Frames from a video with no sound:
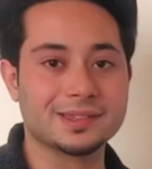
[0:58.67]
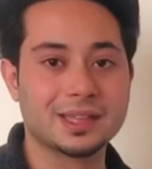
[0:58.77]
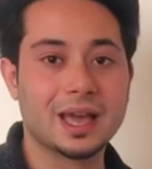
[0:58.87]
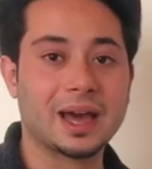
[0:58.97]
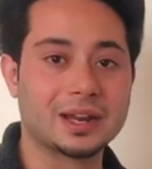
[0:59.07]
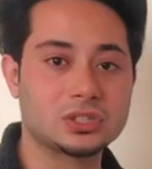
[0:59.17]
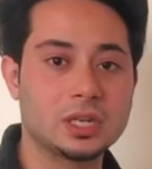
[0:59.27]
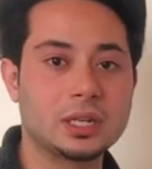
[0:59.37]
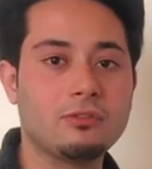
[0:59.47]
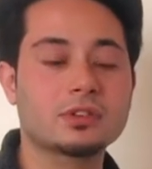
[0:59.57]
an
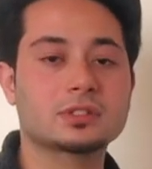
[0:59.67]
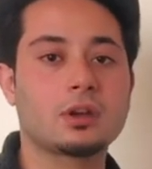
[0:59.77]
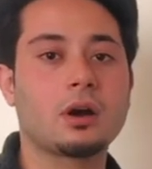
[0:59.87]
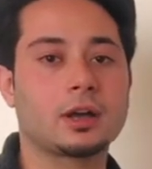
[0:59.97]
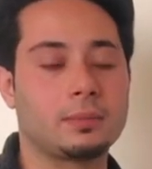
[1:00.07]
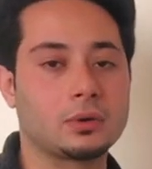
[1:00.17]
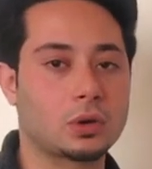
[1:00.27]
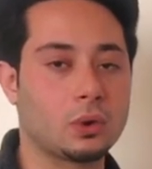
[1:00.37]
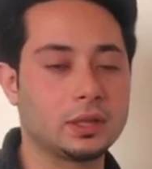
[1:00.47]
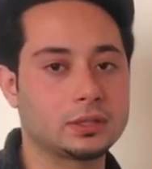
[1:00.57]
adjective would talk about the
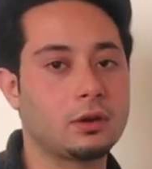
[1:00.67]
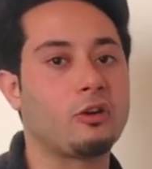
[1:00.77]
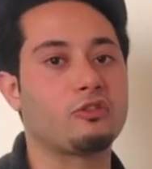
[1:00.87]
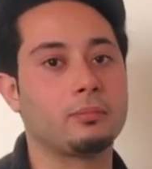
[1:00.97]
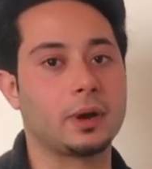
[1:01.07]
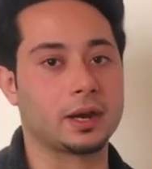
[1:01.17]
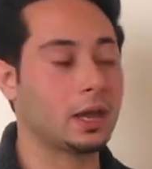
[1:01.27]
quality of man.